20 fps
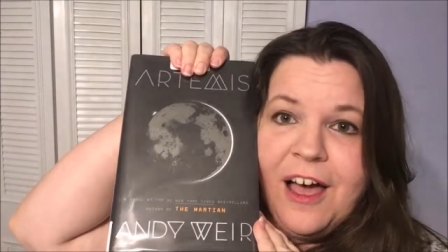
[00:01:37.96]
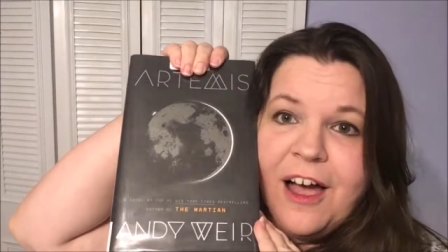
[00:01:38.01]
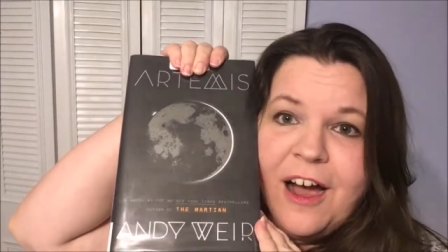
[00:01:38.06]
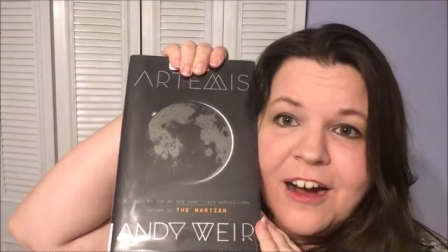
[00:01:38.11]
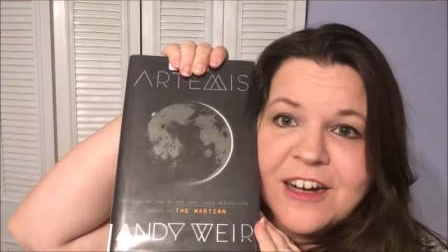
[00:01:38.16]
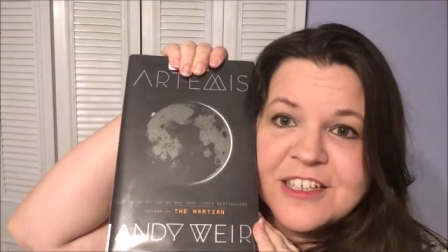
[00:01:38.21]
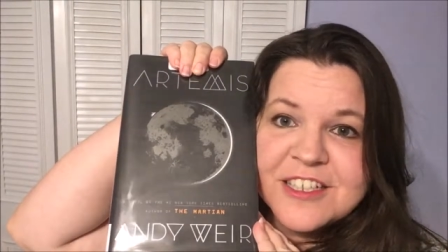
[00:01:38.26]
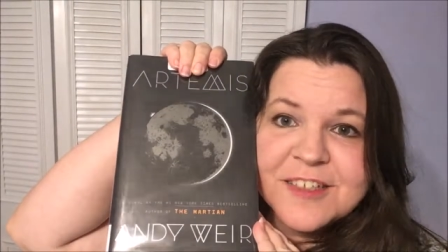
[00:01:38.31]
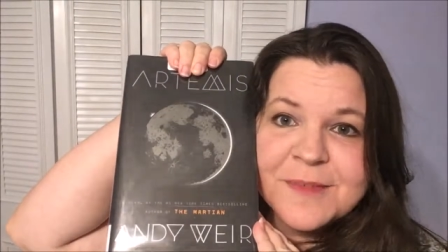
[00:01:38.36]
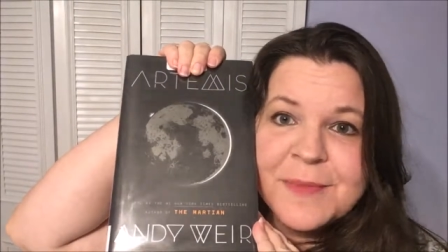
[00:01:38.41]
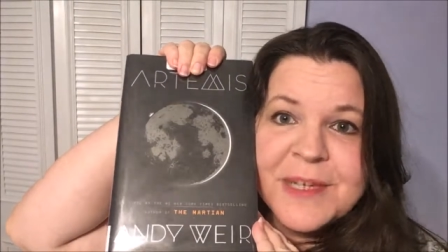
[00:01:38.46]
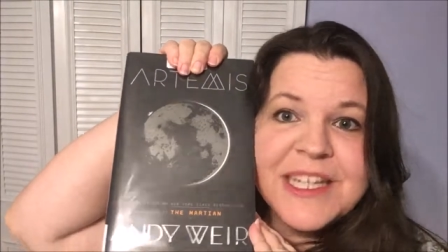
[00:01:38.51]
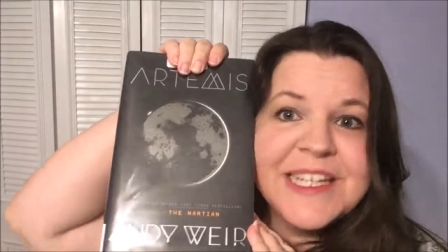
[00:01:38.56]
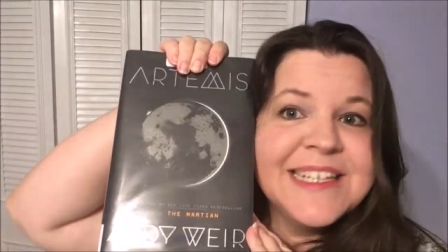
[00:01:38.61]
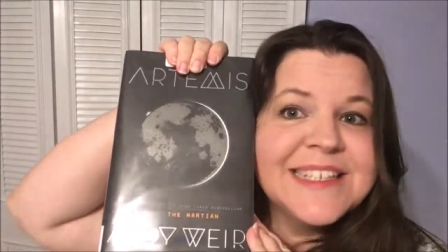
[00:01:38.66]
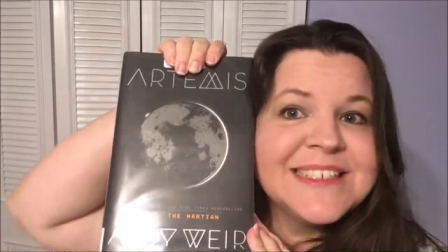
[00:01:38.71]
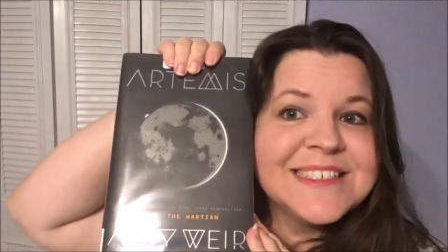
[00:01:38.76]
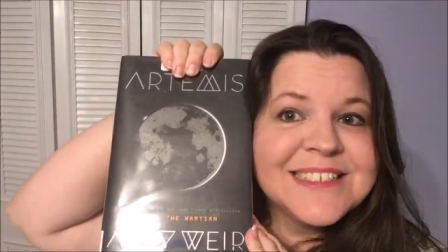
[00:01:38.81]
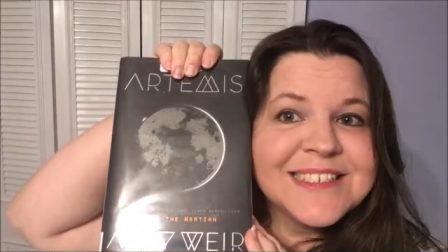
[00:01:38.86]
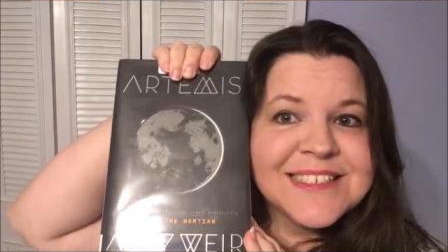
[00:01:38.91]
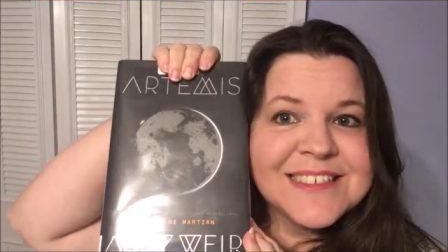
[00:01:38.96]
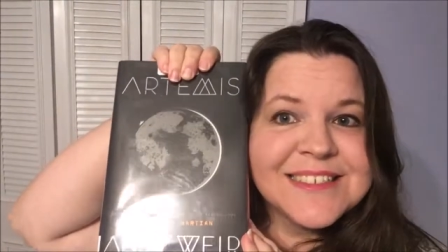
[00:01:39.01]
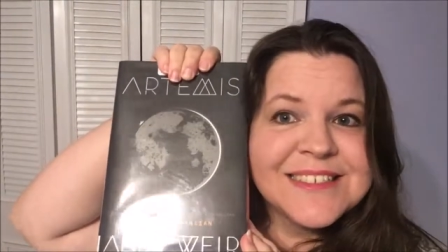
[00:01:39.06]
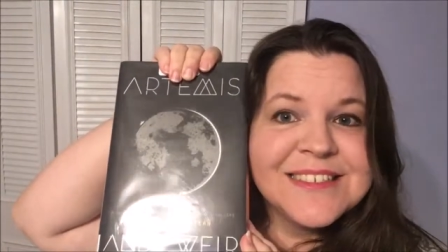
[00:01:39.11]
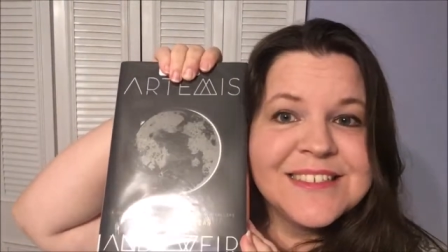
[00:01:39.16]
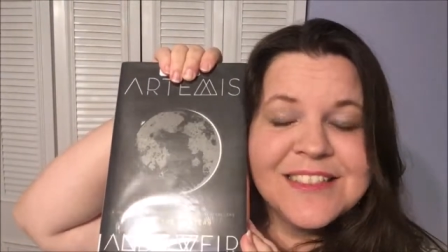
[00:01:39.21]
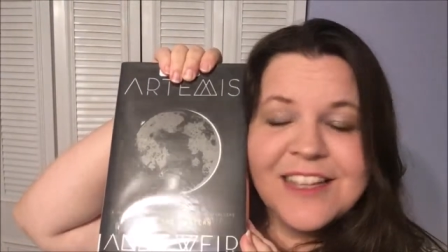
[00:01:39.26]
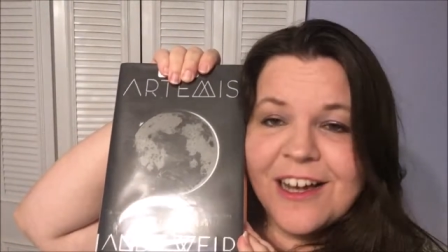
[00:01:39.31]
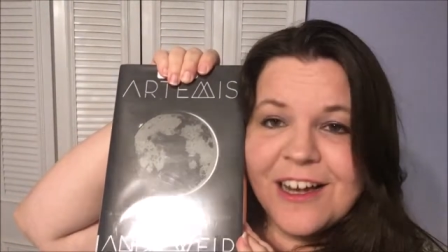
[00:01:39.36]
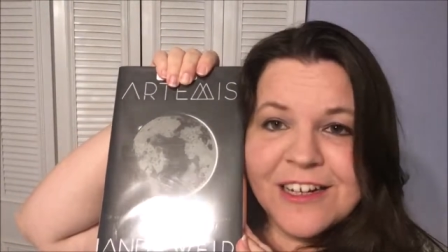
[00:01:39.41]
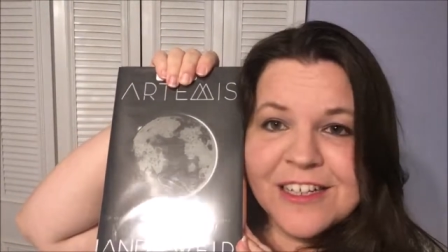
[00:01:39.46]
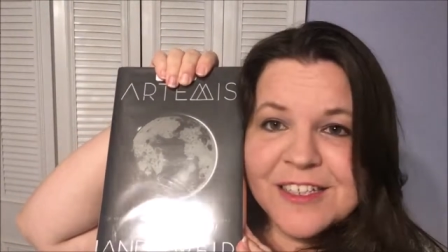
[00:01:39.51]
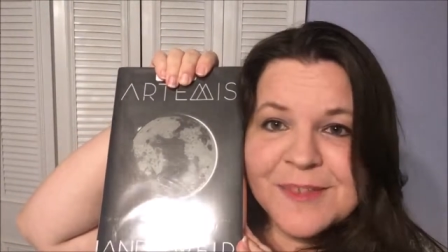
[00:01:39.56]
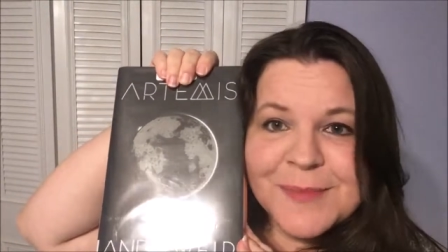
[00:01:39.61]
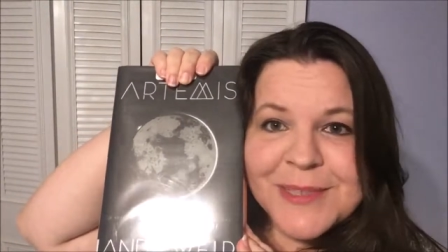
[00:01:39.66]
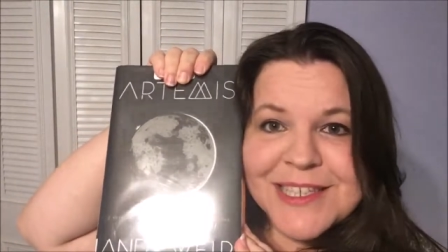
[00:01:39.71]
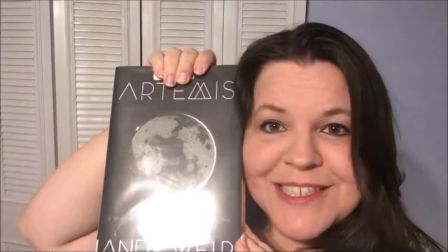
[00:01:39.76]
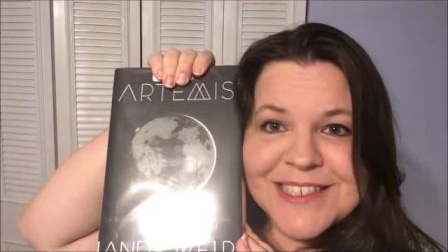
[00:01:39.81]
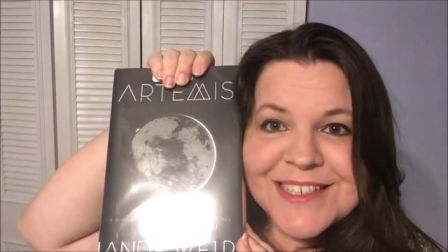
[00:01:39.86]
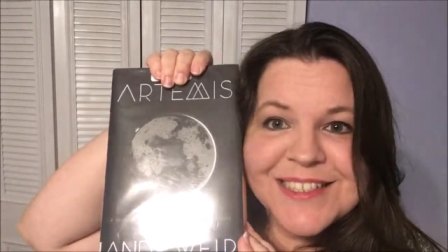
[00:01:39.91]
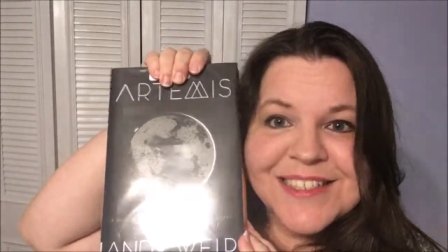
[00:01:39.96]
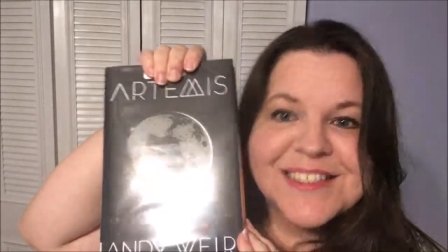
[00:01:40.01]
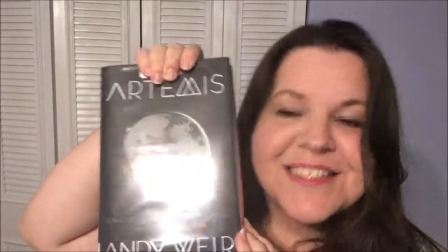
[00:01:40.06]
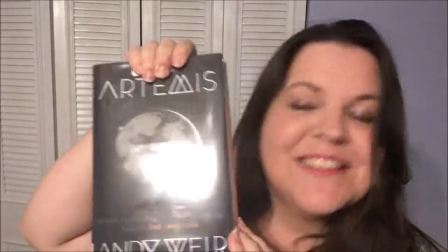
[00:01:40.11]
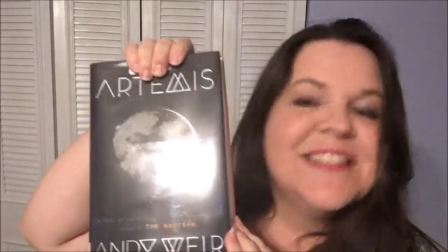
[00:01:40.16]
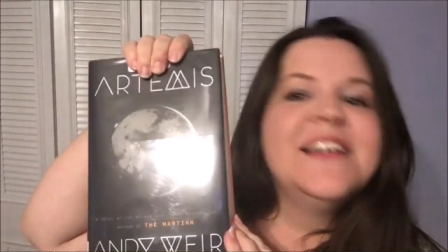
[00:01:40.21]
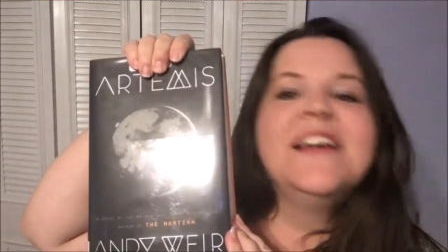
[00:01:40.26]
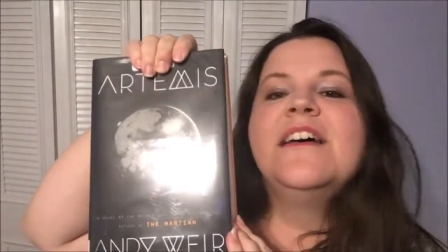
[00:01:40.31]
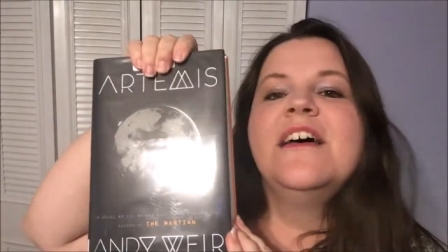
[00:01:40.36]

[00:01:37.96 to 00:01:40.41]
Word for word: Artemis! Artemis!